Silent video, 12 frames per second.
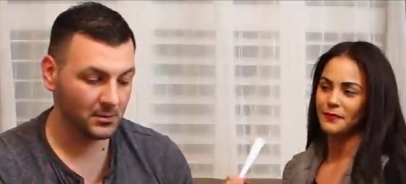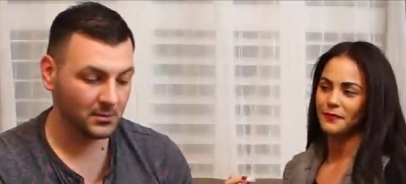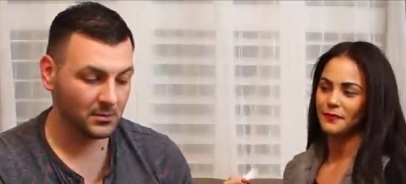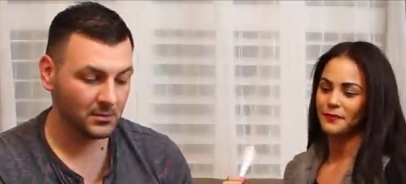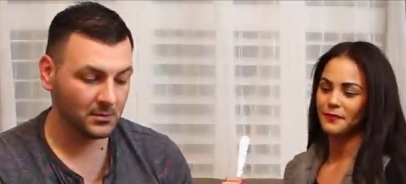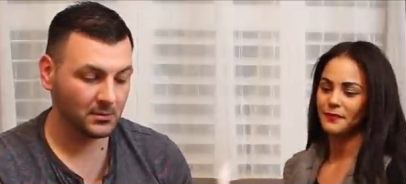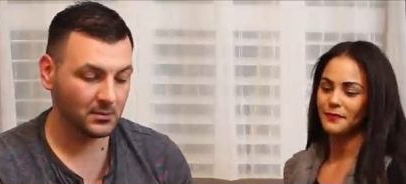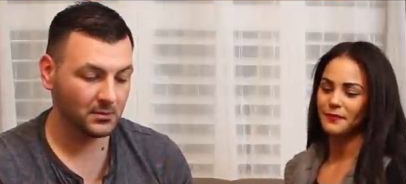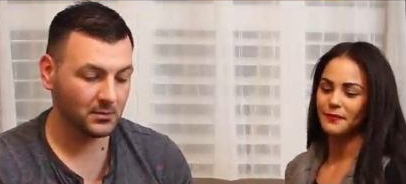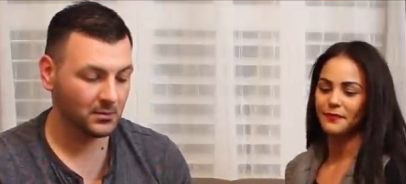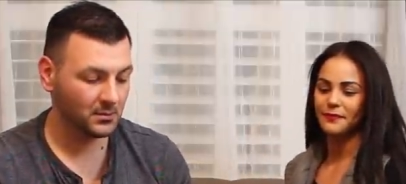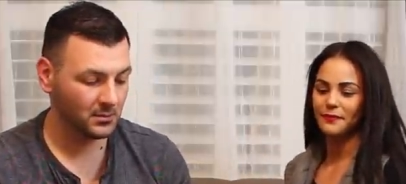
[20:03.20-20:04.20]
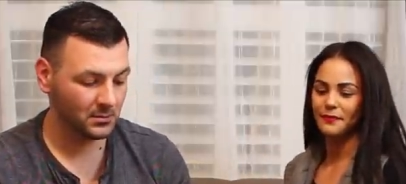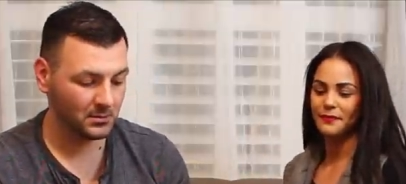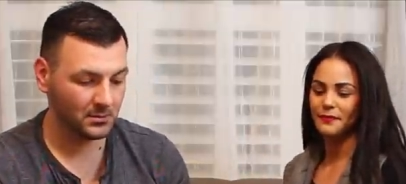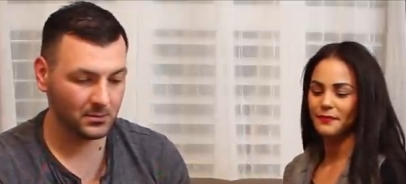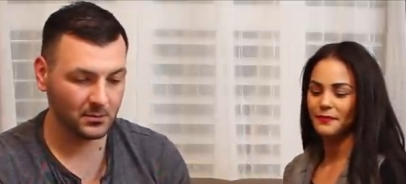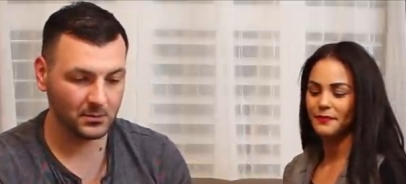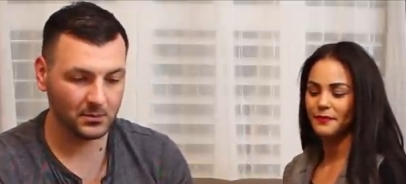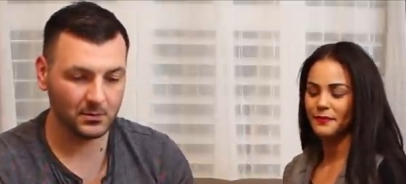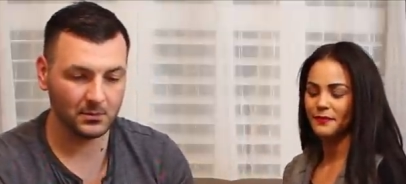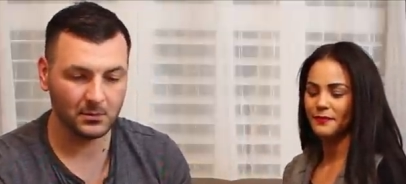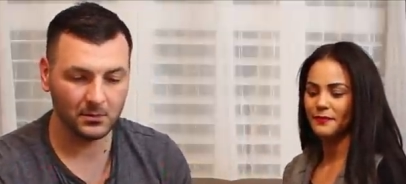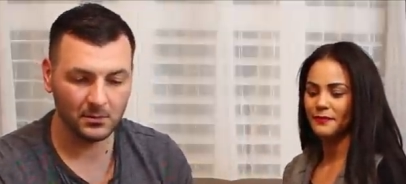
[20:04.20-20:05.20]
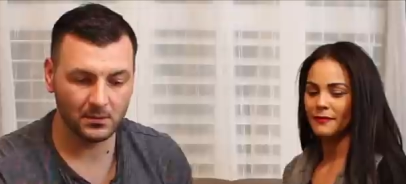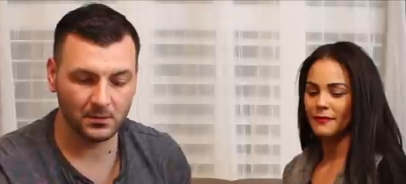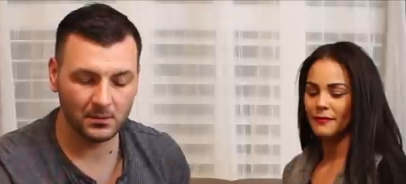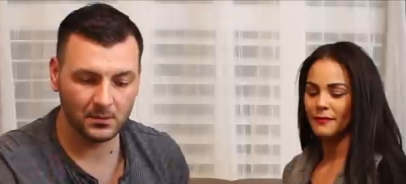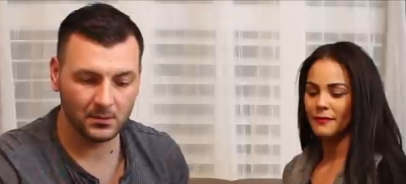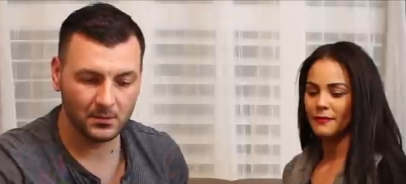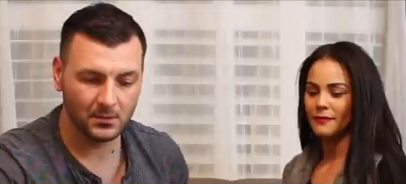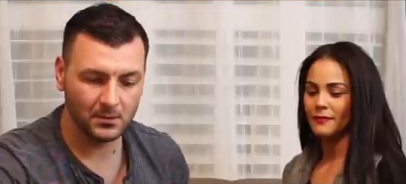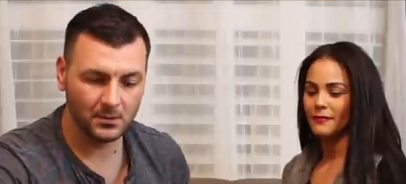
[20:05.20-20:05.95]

Nobody speaks.